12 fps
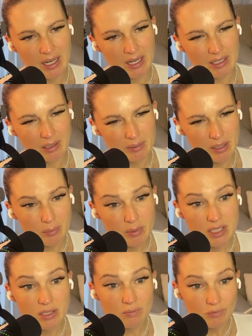and coming up
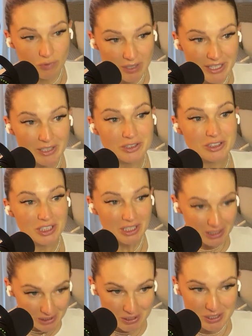with some real
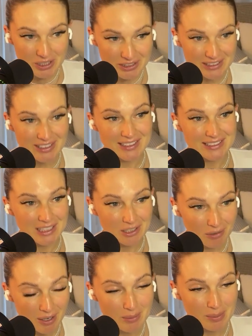solutions to this
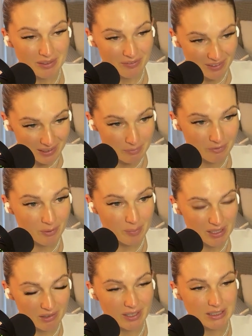incredibly
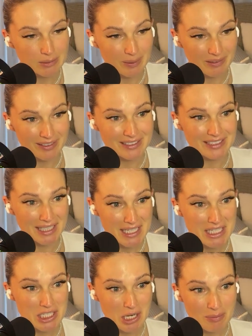familiar experience
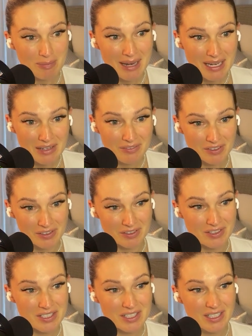that so many of us